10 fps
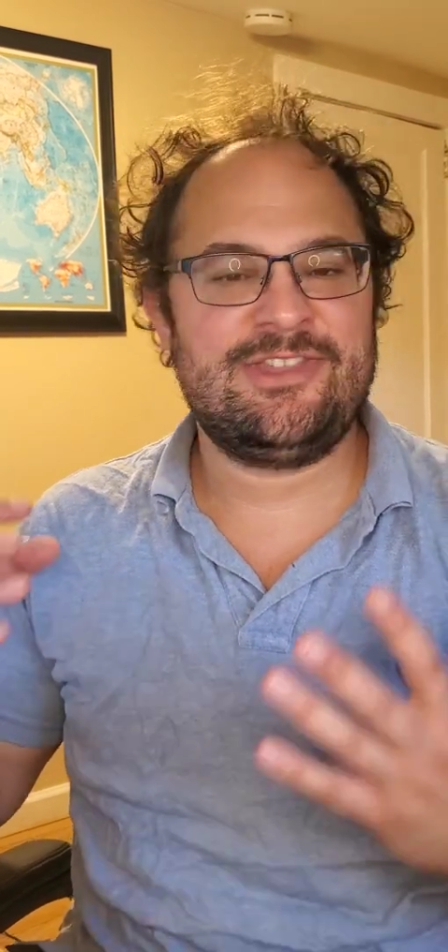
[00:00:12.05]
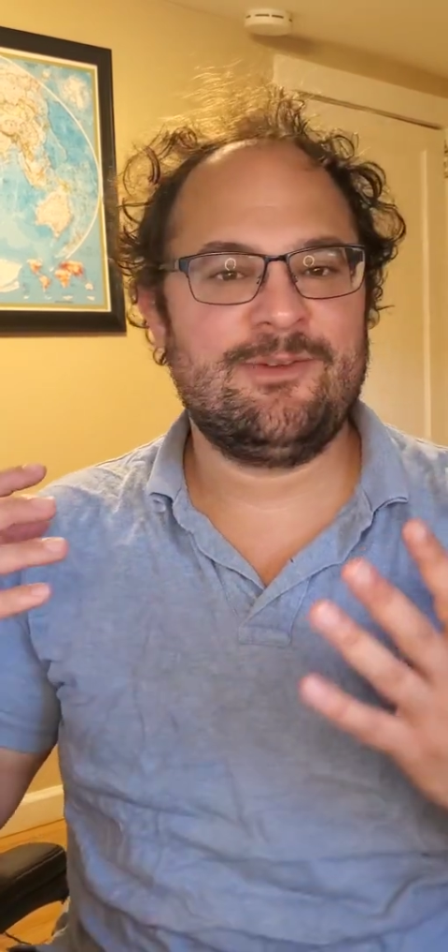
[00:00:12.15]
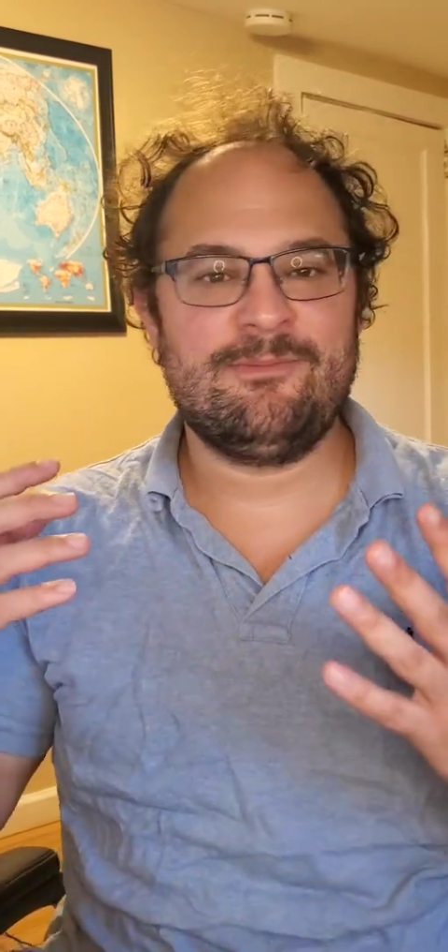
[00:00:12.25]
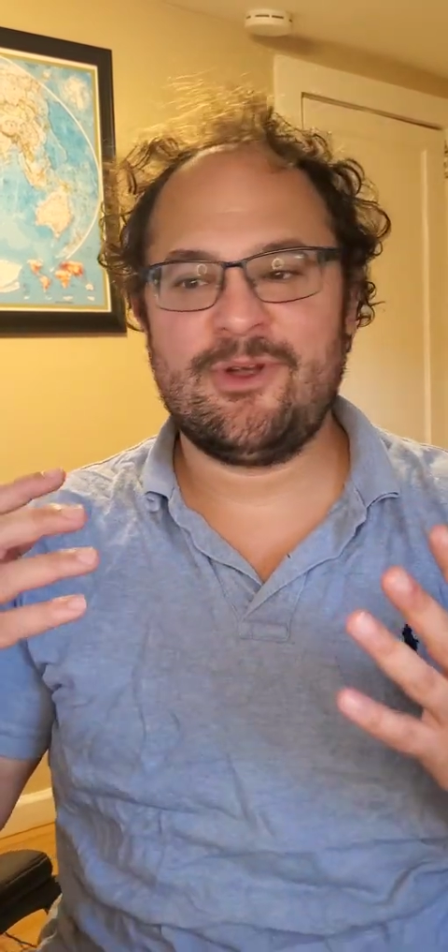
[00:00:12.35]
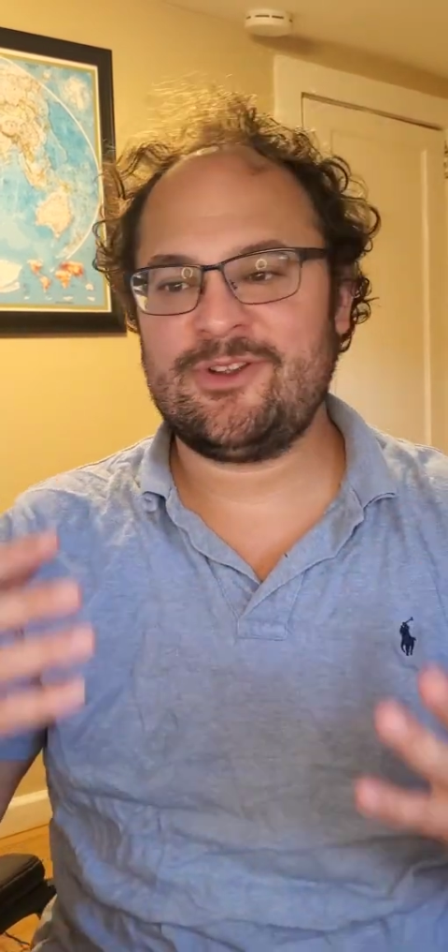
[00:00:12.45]

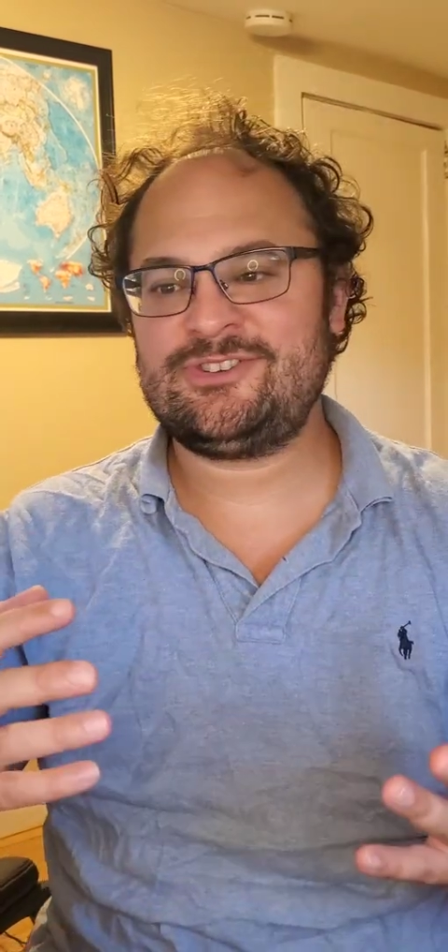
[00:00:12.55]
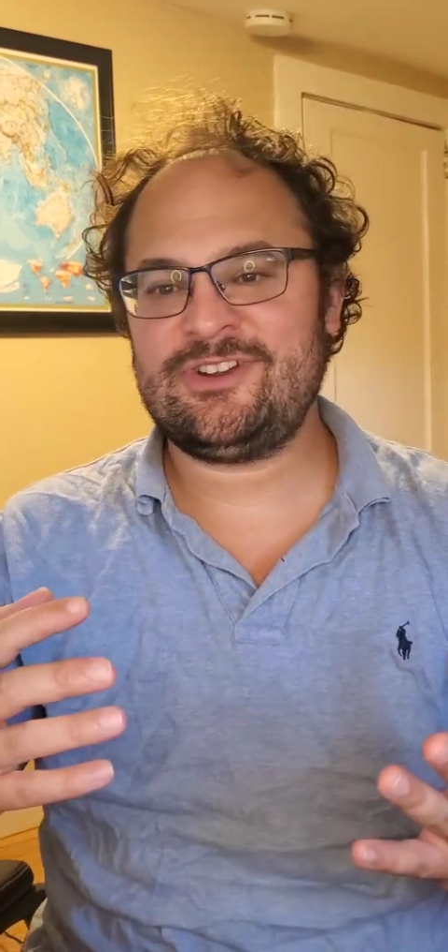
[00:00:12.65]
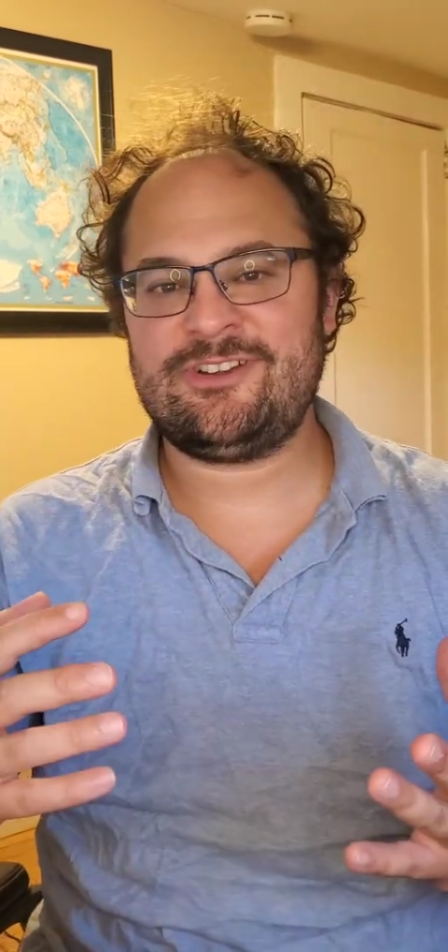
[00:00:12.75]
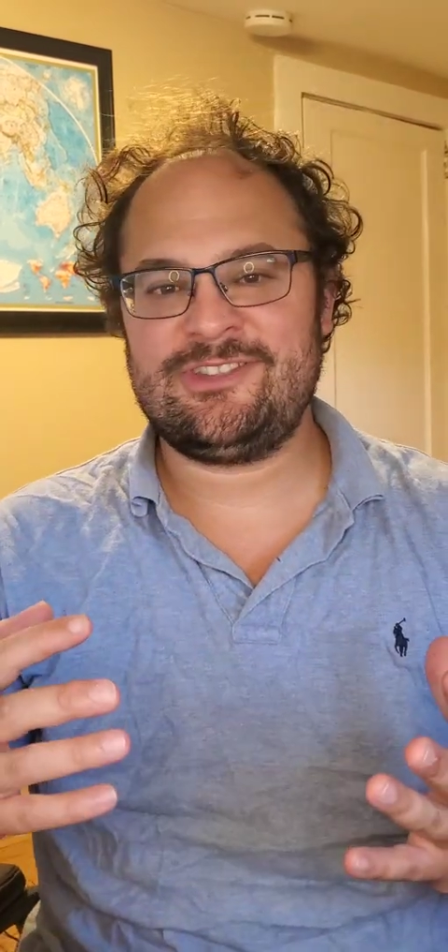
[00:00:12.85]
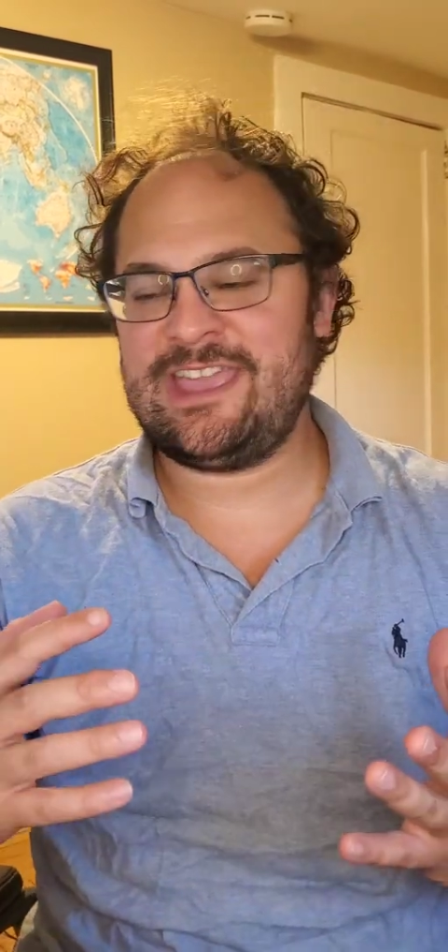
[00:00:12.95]
the
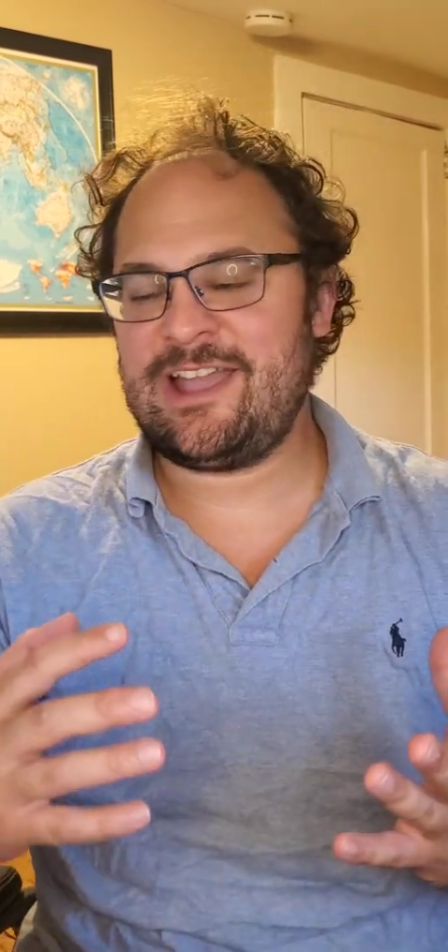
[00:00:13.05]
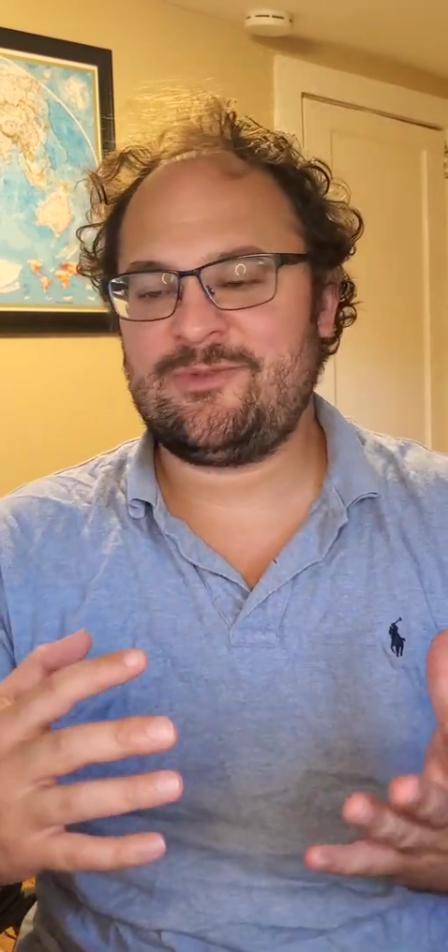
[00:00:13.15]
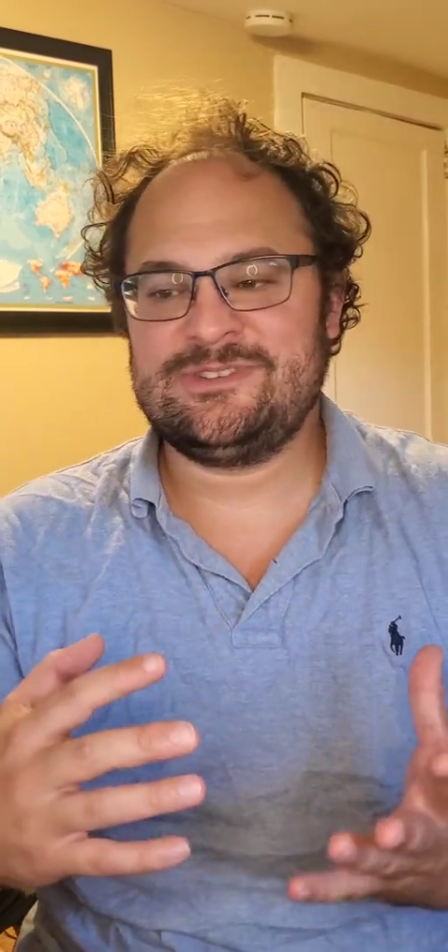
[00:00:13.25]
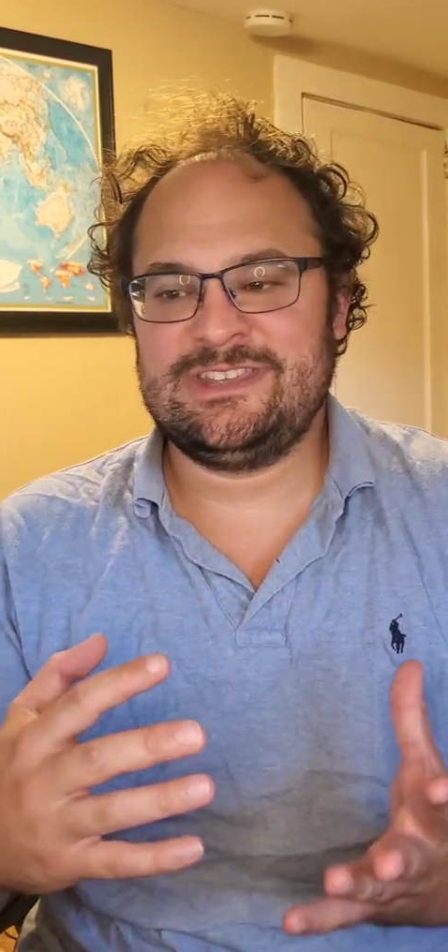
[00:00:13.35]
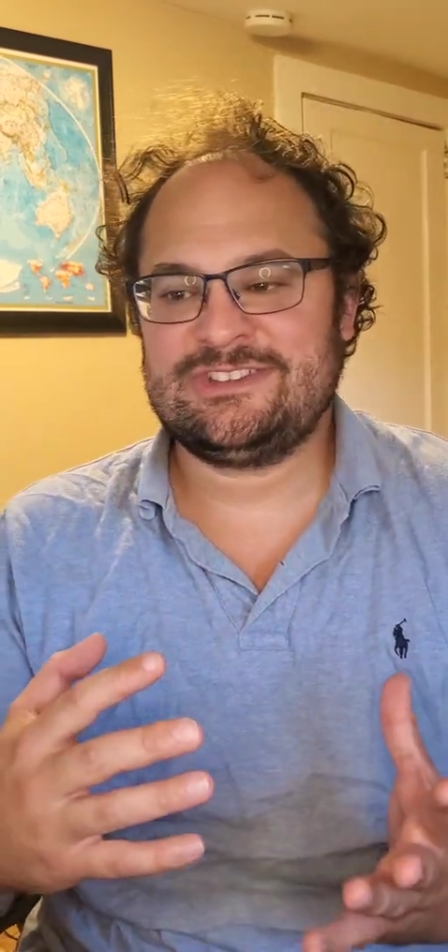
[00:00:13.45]
merger or the
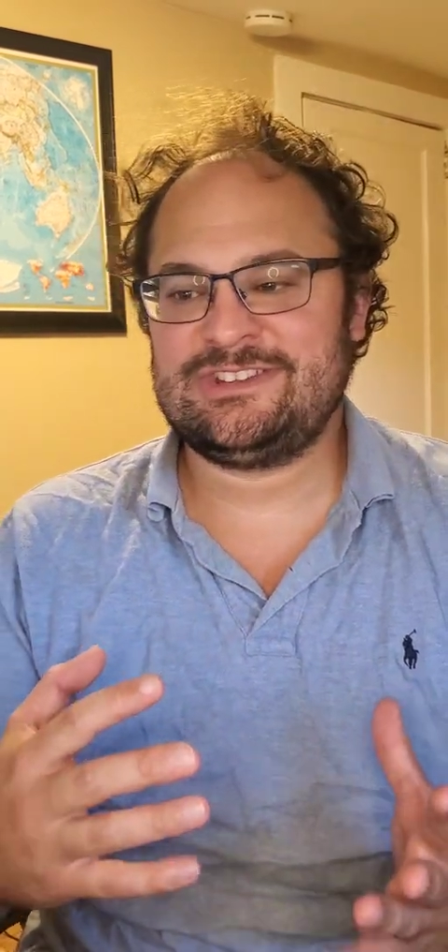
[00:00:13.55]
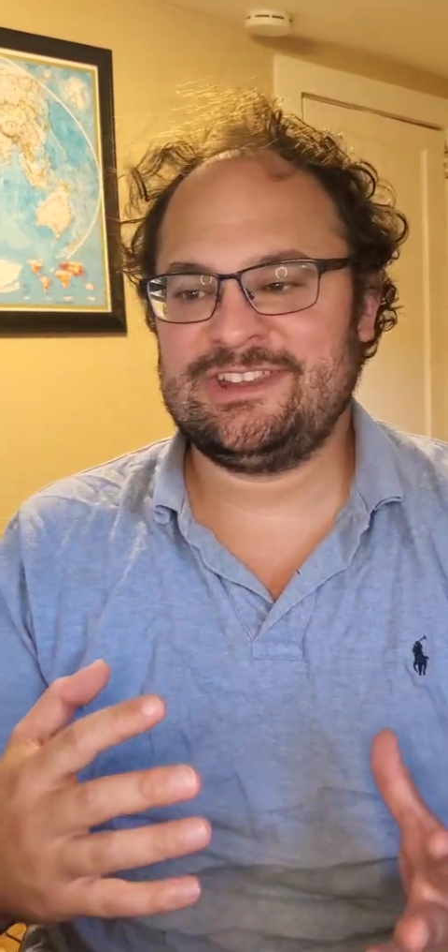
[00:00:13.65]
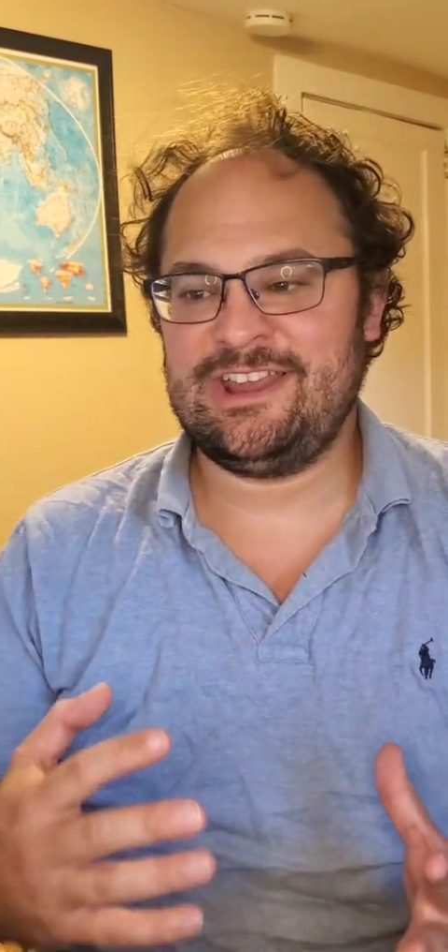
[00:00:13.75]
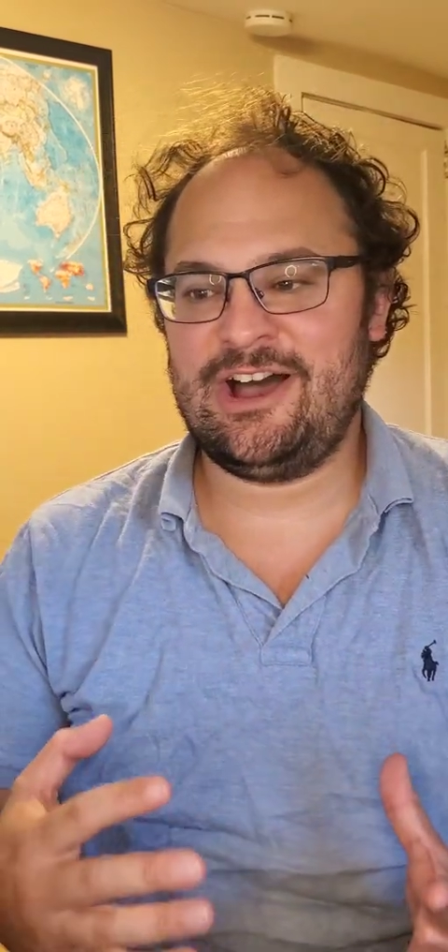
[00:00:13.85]
acquisition